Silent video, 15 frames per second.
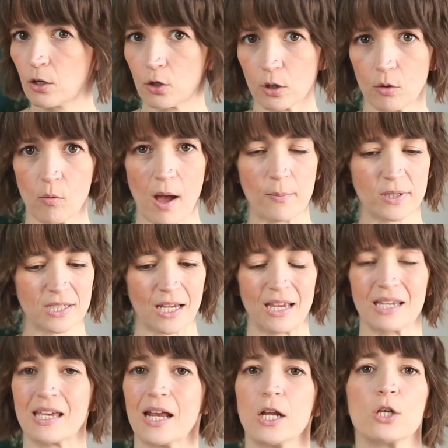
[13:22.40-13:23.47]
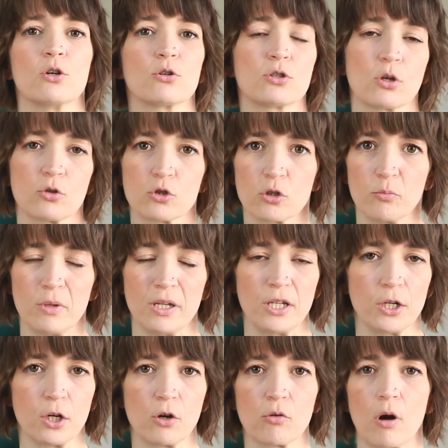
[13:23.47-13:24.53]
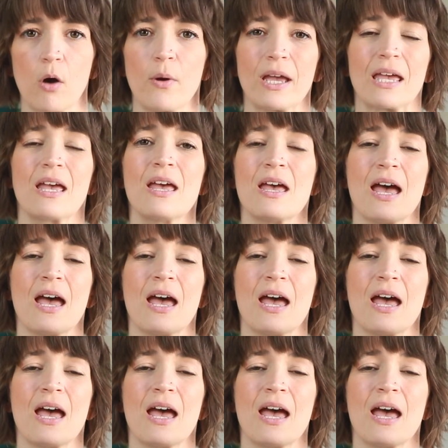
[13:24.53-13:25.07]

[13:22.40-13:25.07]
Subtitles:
a good website, getting your social media growing,